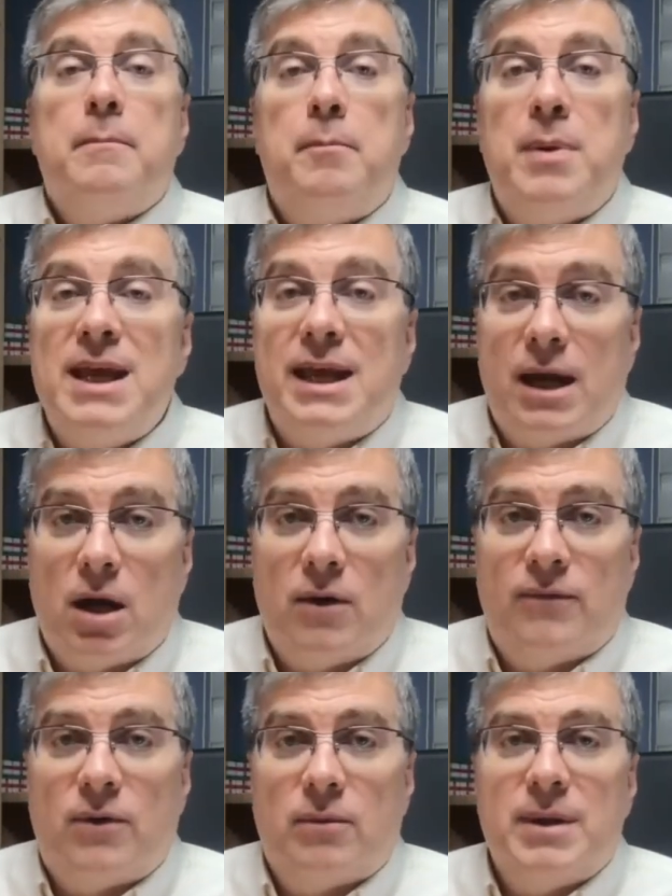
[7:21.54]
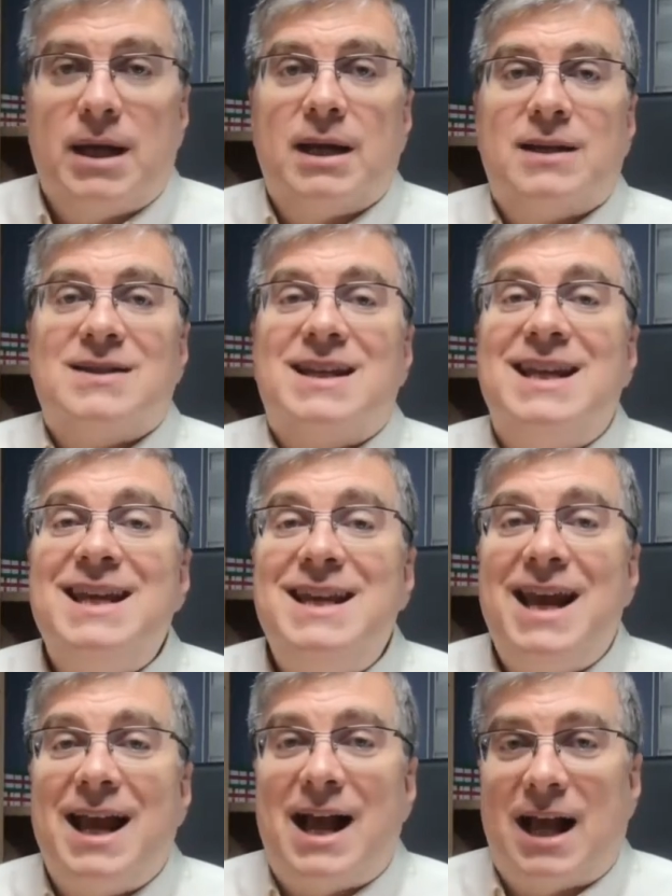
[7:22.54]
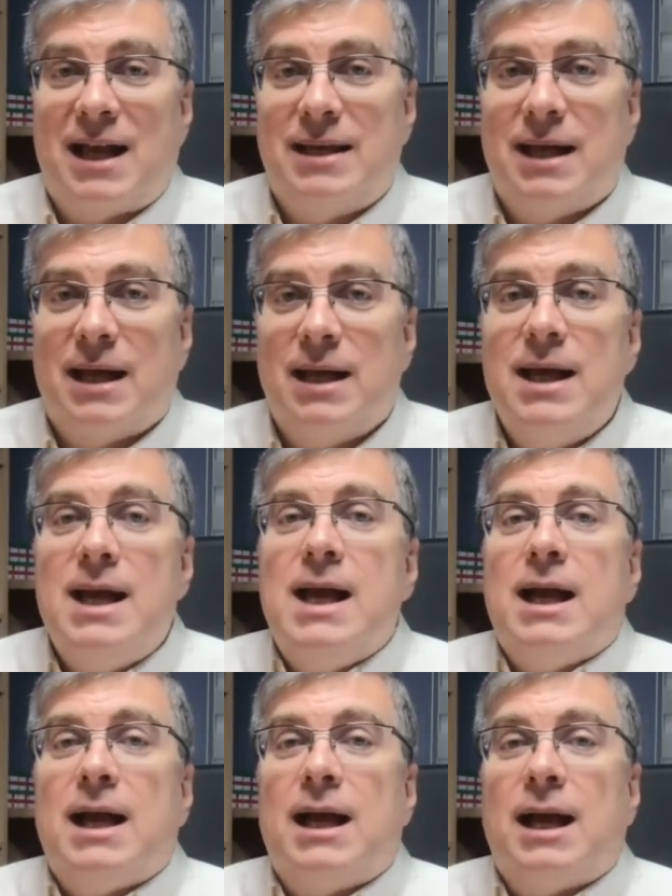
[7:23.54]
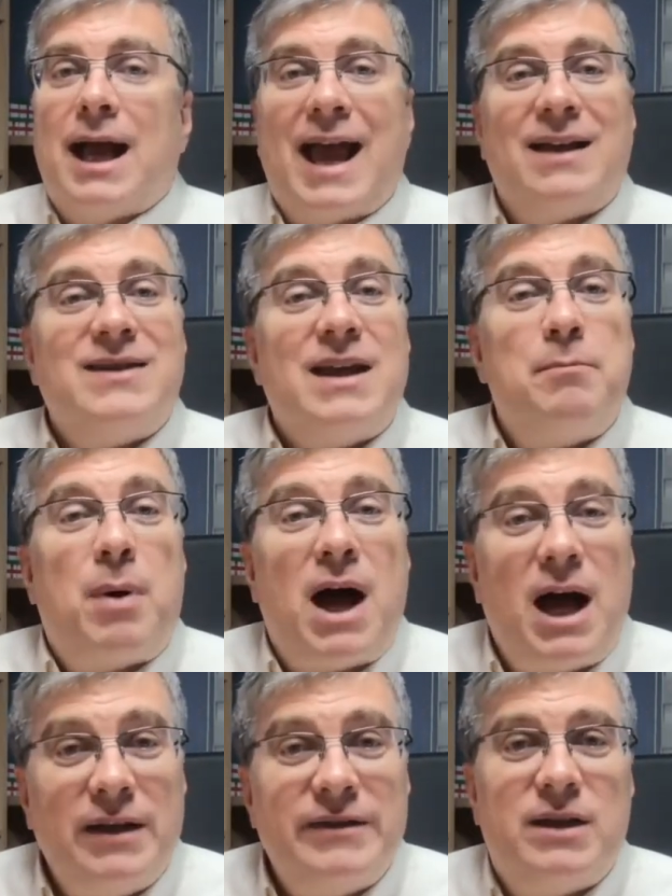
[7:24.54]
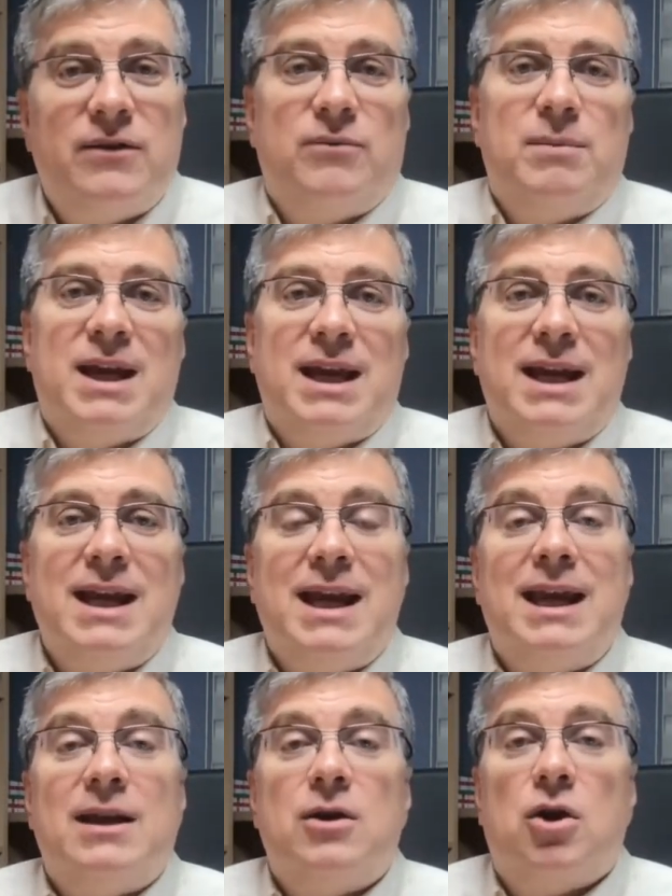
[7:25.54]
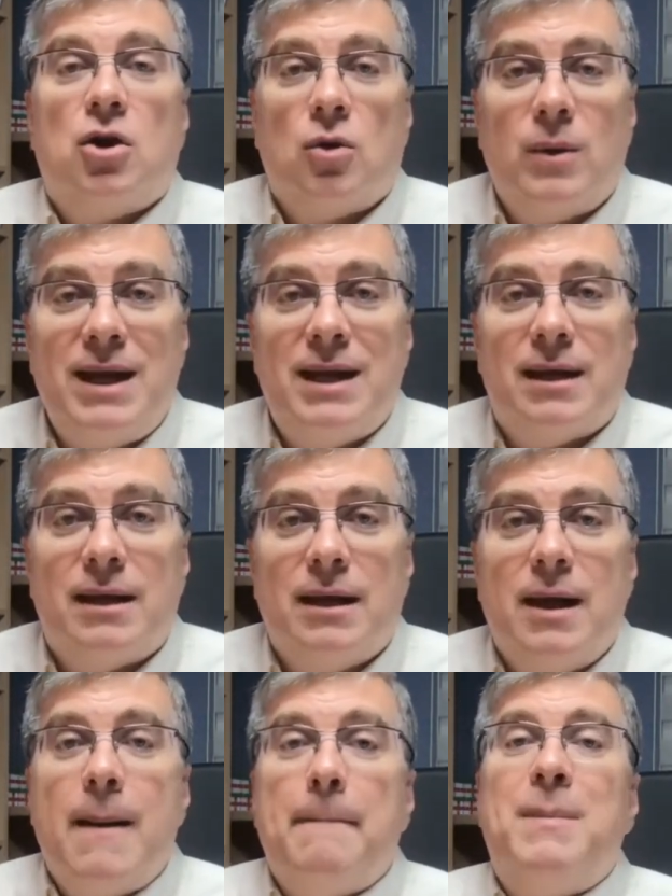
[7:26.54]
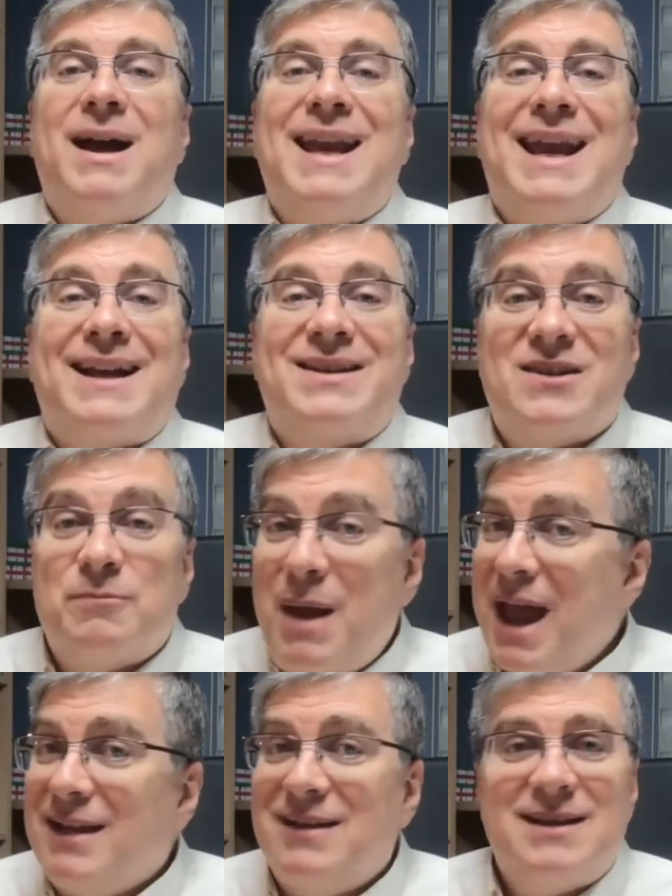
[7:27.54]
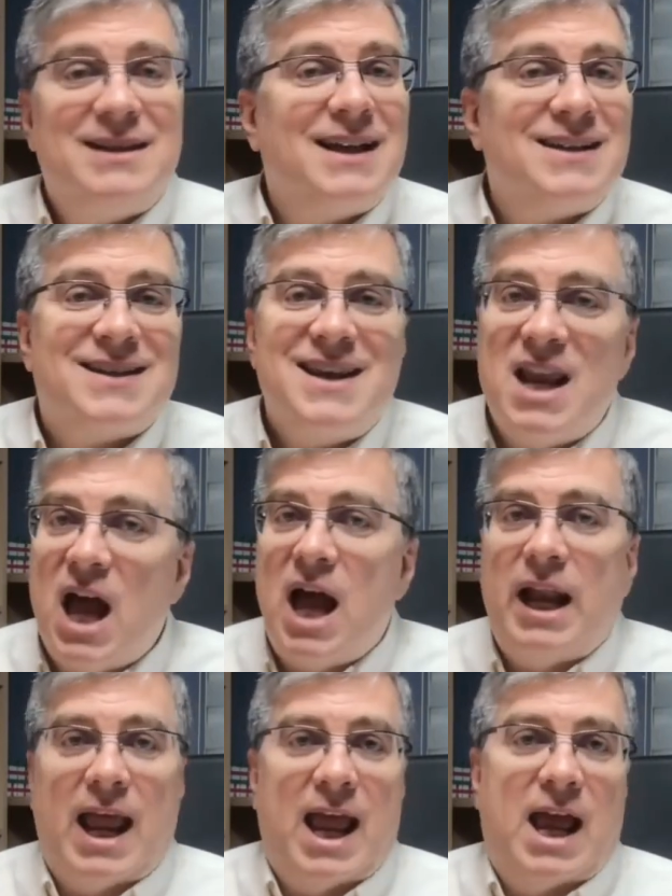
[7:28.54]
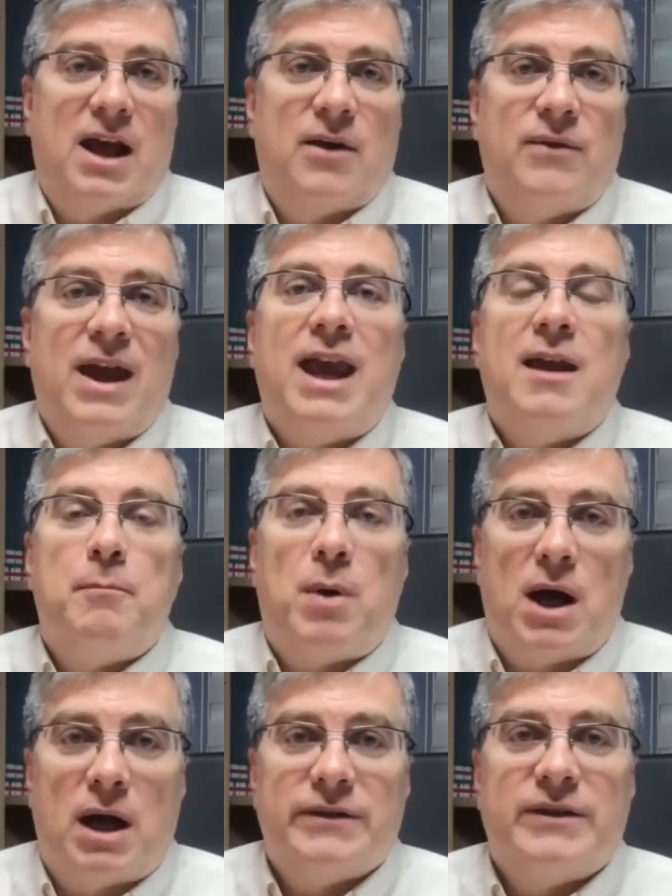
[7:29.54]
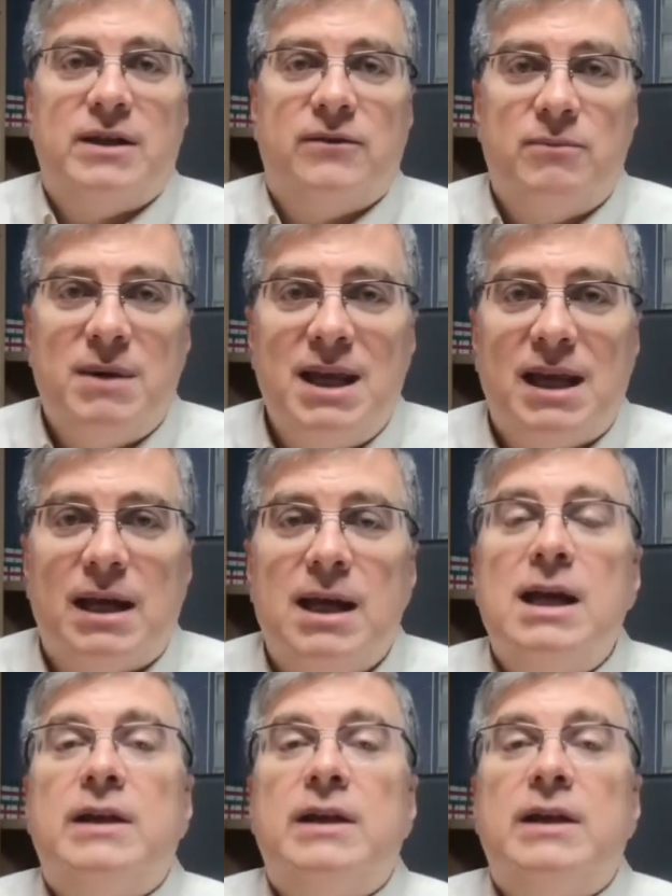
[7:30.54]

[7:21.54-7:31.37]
Be careful because gidehada has a positive meaning in Korean, but expect does not have a positive meaning.